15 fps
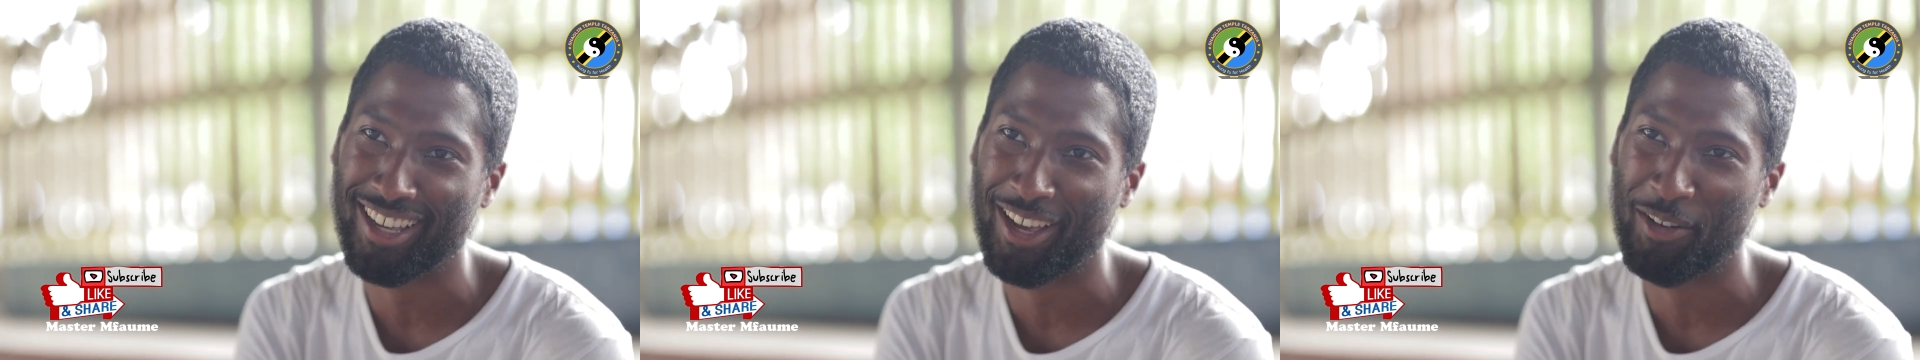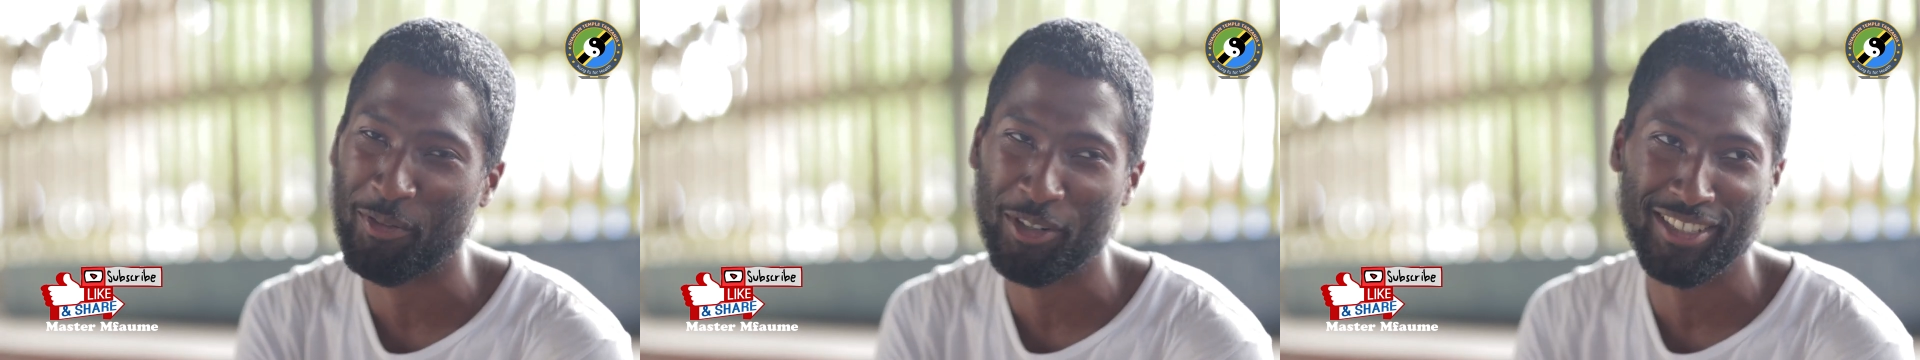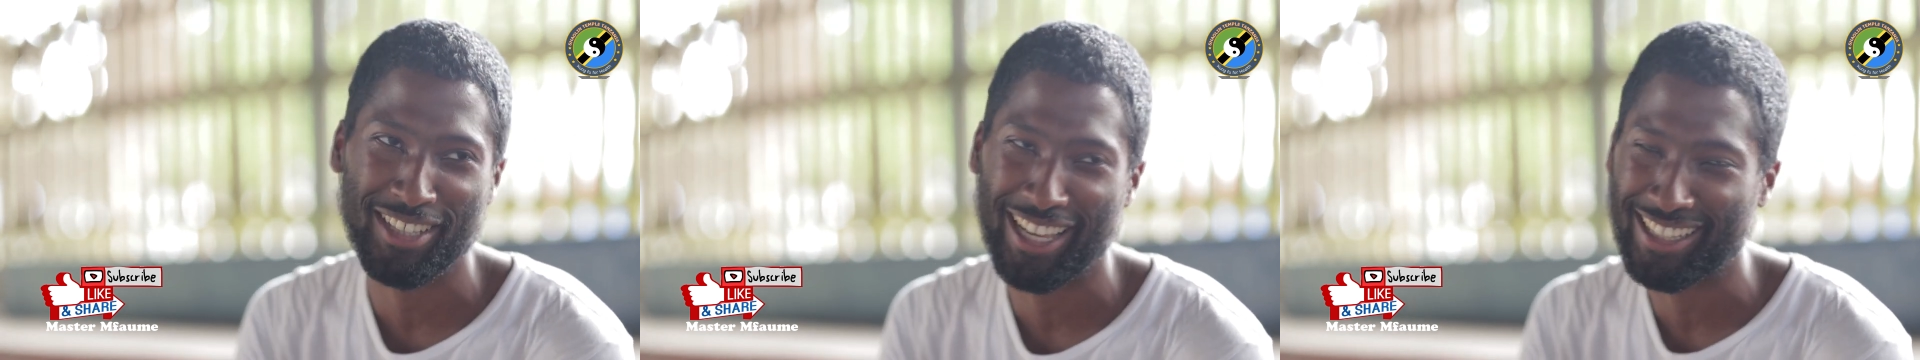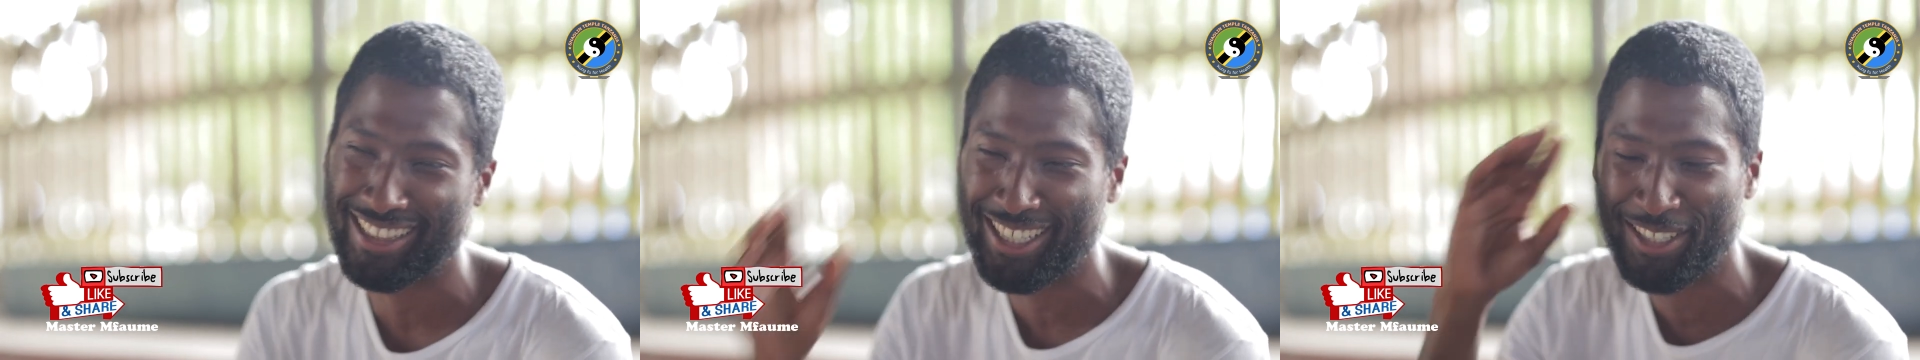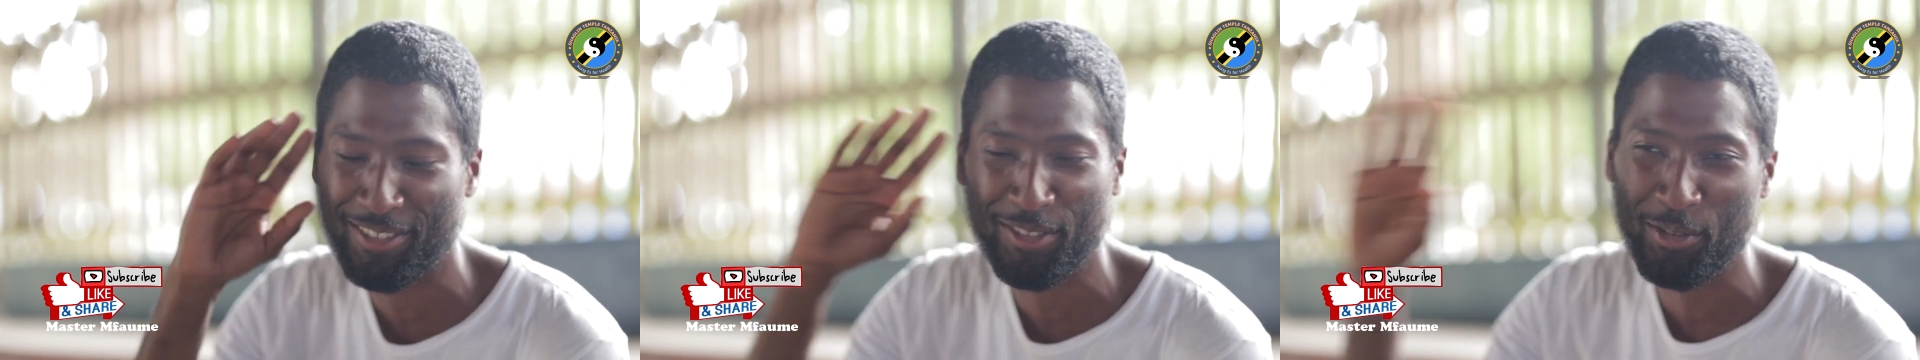I want to like
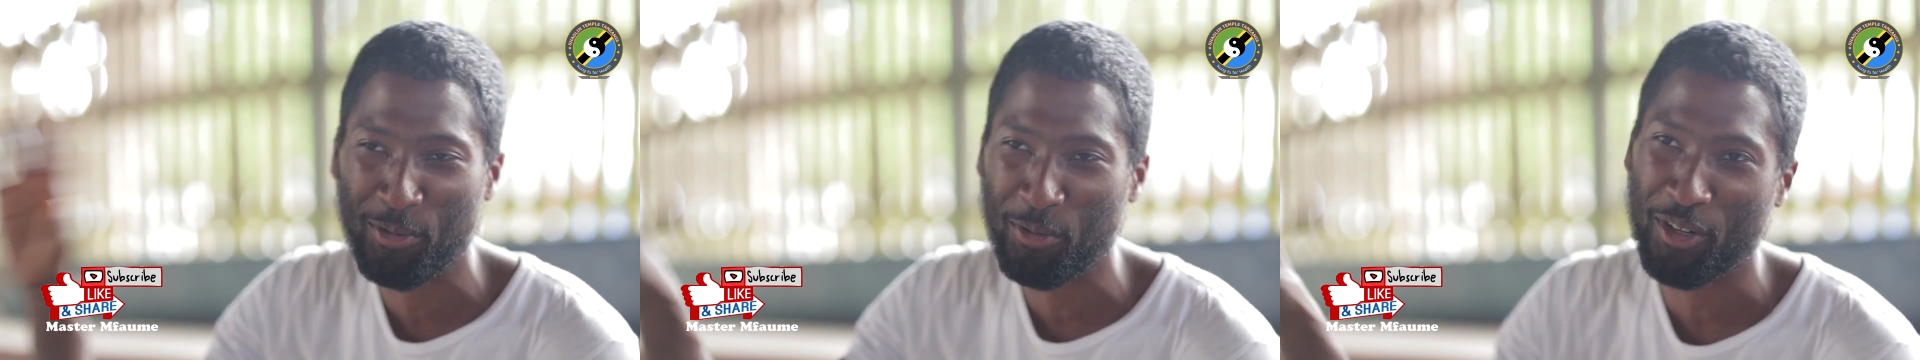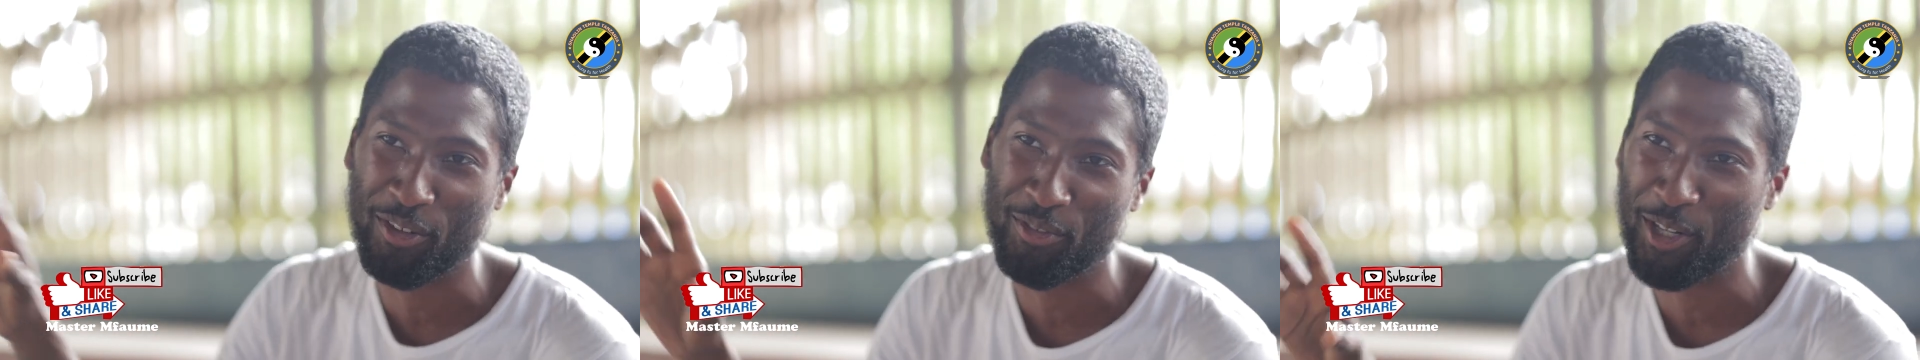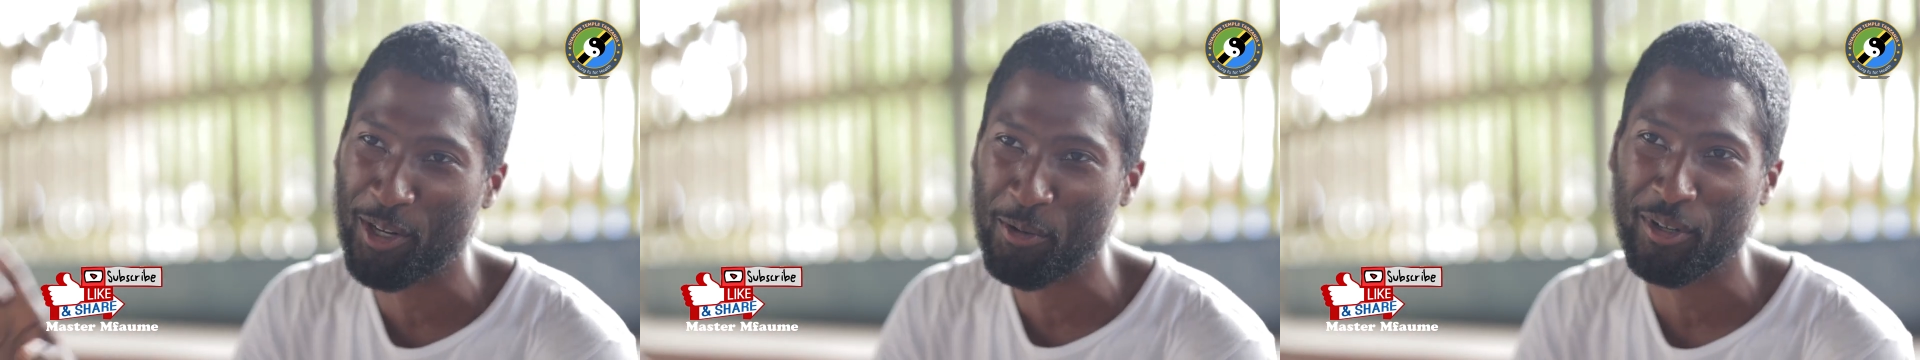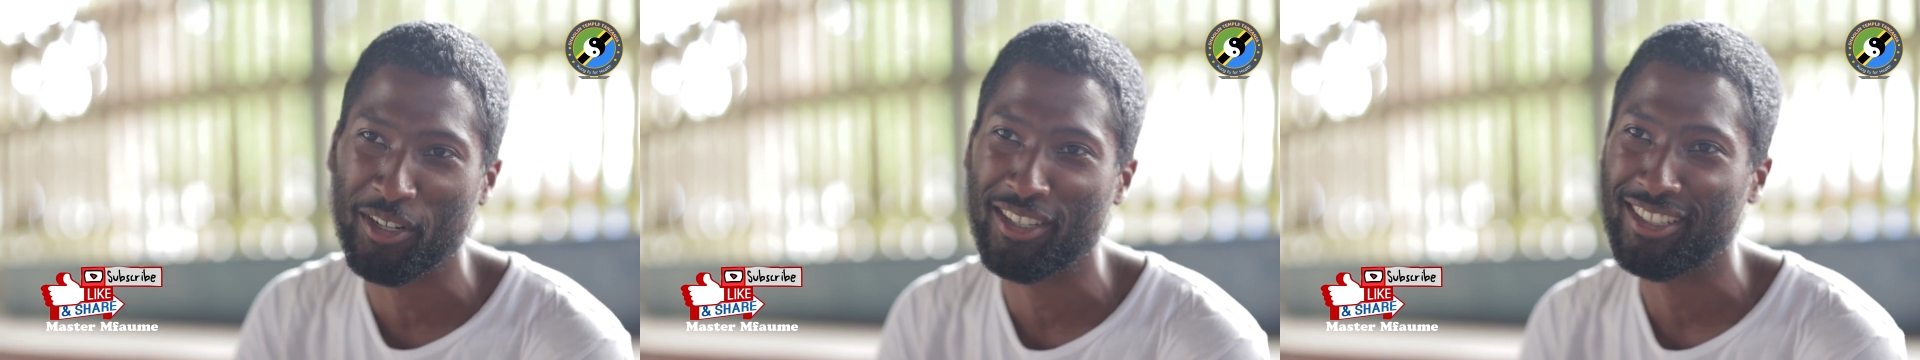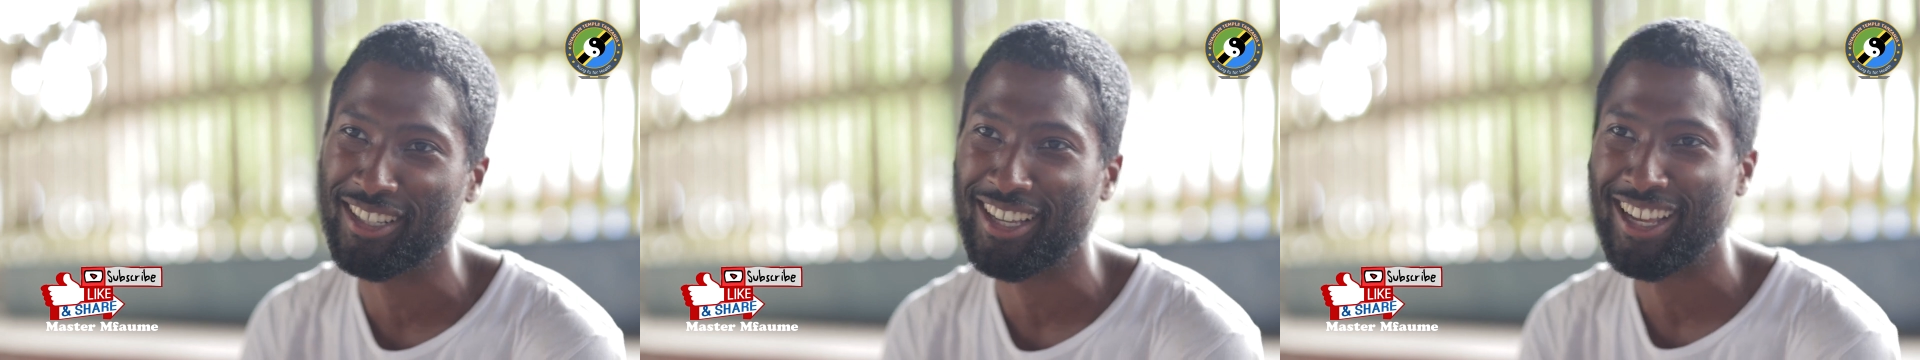leave the real
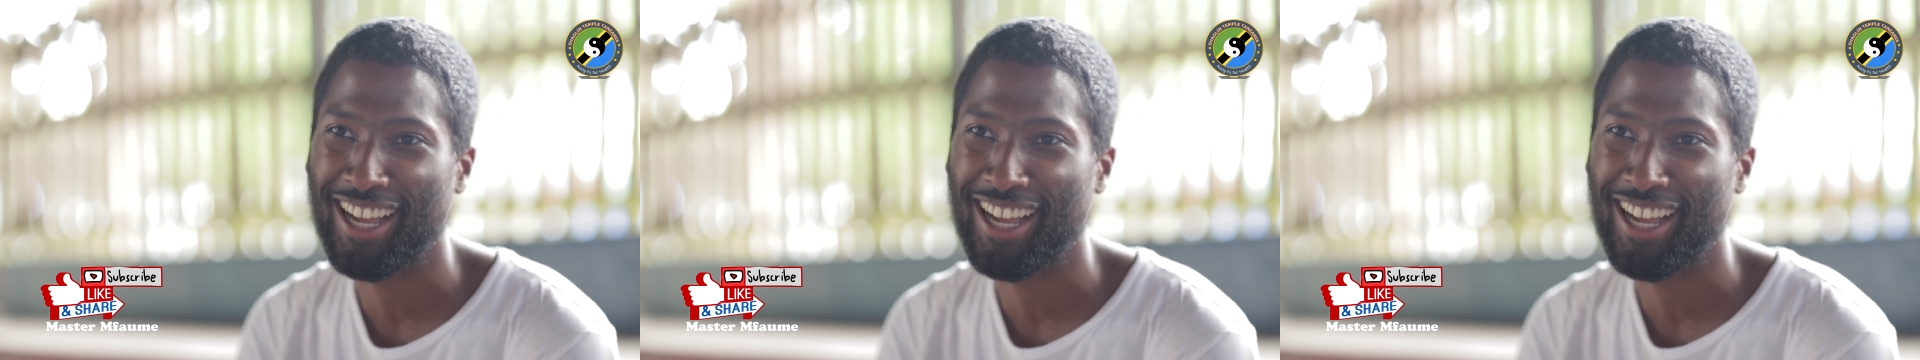world.